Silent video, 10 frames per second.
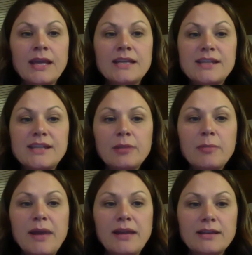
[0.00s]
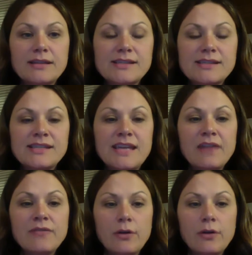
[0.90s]
Derek Malis,
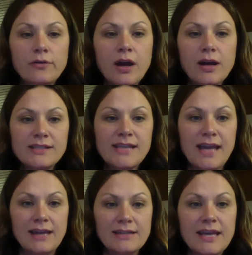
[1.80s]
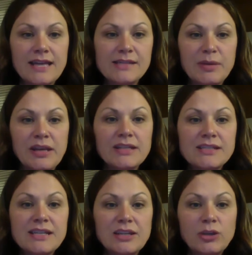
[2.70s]
CFO of Contact, has been
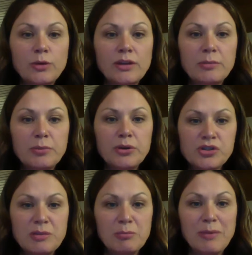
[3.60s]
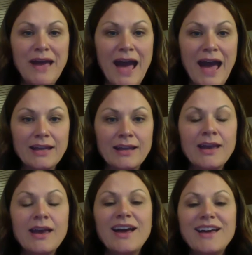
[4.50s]
continually pushing back
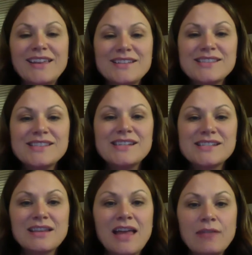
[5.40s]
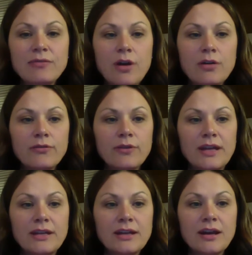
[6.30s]
against his lifelong
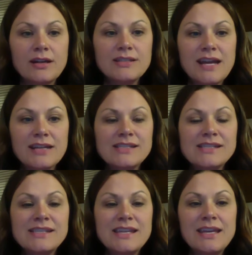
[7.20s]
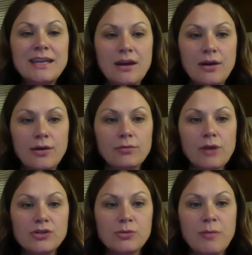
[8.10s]
friend, Contact CEO
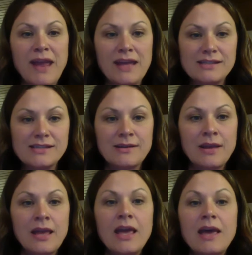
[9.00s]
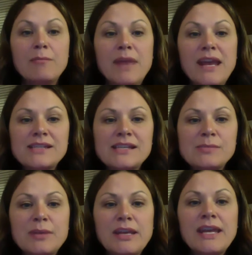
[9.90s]
Roger Mayes. Mayes has
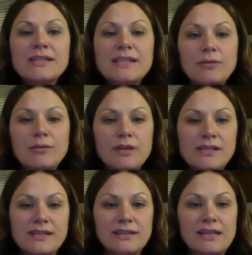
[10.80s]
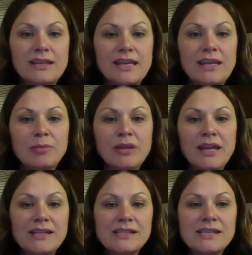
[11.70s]
been hinting recently that he
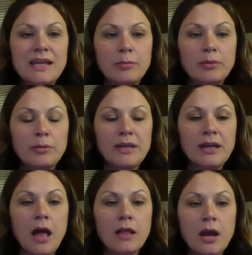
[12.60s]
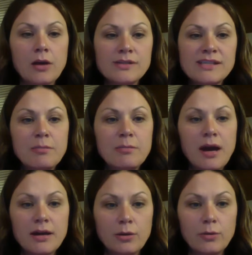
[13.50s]
plans to implement a holacracy
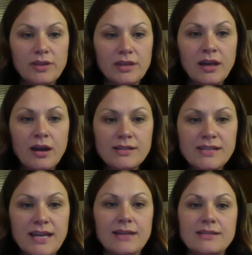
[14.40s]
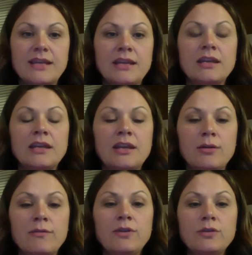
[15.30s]
model within Contact in the
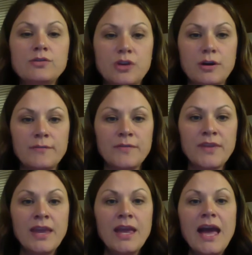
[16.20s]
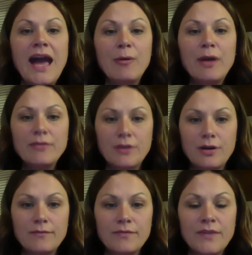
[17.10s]
near future.
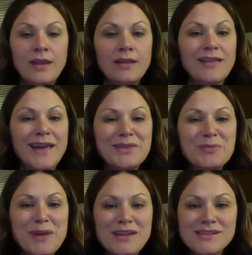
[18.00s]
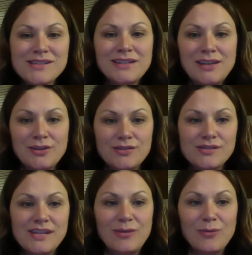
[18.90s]
However, like the best leaders,
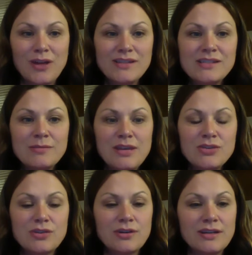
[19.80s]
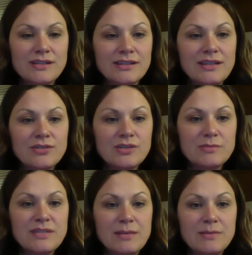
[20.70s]
he wants to make sure his leadership
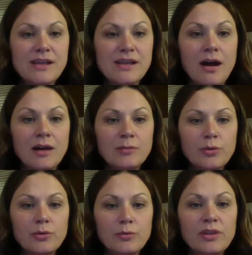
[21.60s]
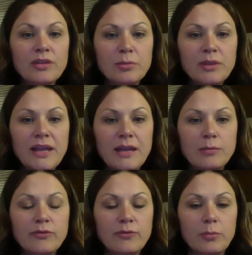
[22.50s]
team is on board with the plan
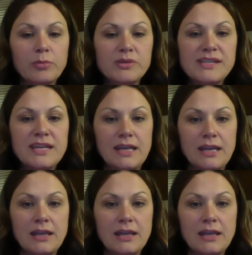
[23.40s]
before proceeding.